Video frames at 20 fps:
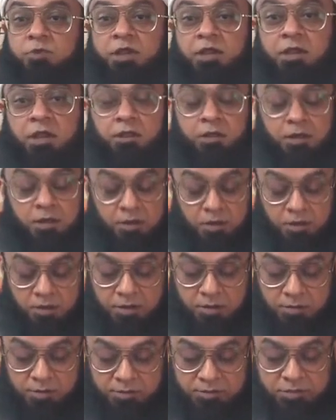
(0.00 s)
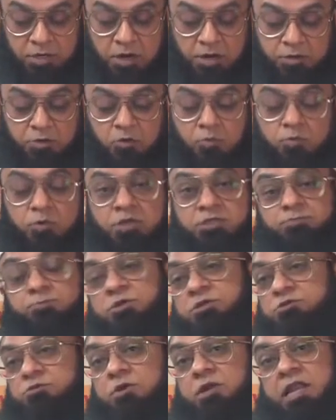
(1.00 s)
your pre, uh, uh, start your
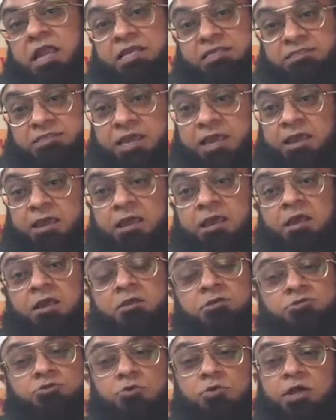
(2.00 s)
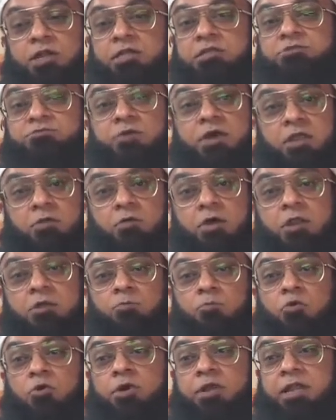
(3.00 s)
spiritual cleansing. So it is very, very
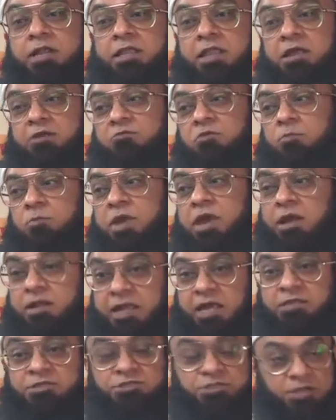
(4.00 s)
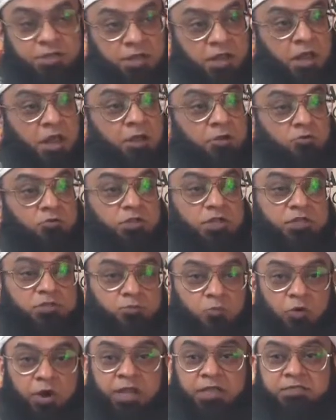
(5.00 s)
important that we pay attention to
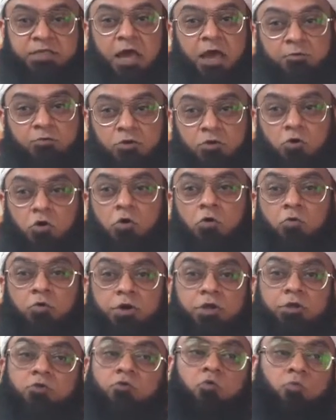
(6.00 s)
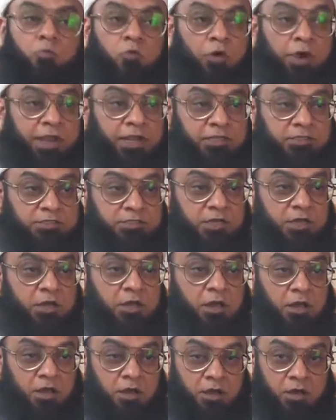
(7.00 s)
these points. I will go over two points
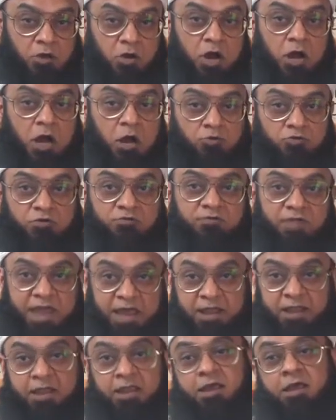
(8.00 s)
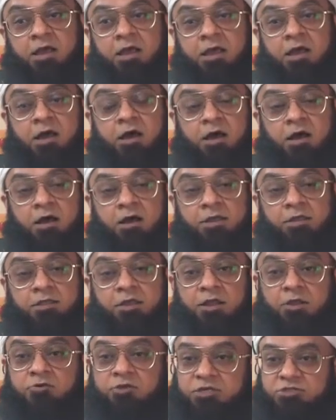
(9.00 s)
uh, out of ten. Uh, in
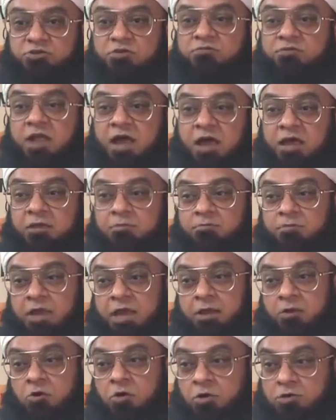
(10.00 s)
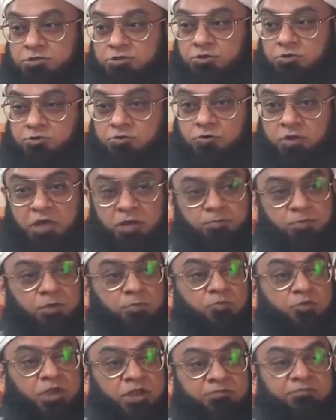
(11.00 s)
the interest of time, and also to keep
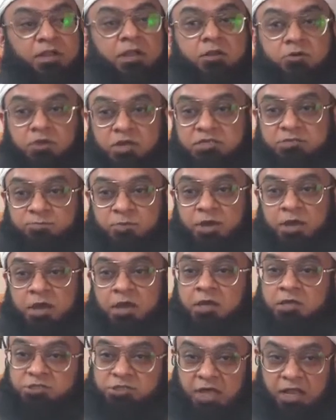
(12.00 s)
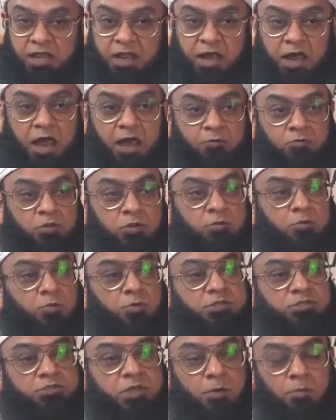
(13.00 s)
it brief and crisp, inshallah, I will
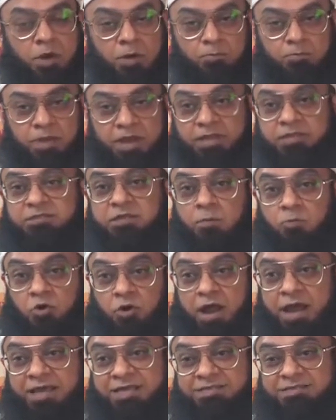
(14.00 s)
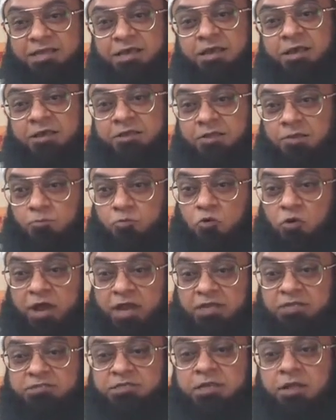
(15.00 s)
sum up and summarize the
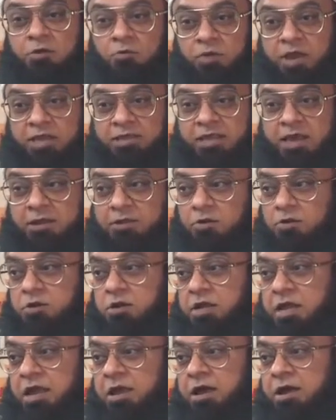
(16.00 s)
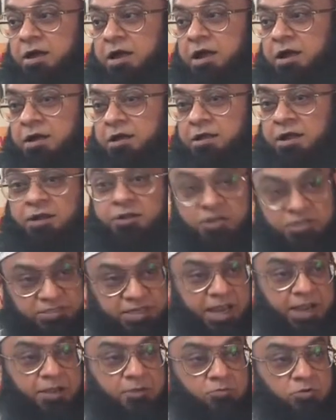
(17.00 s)
points in a way that are
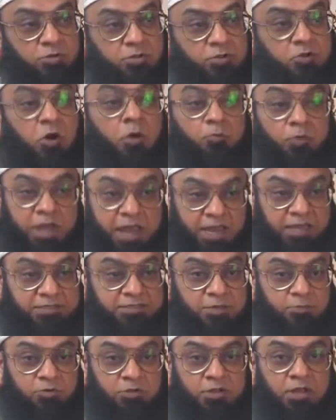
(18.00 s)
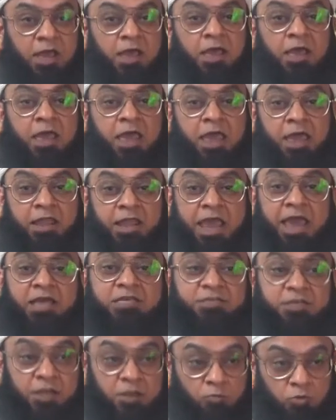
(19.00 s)
understandable, comprehensible, and
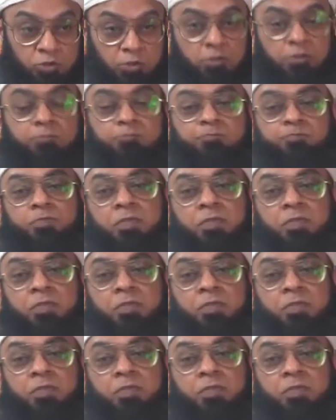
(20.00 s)
actionable.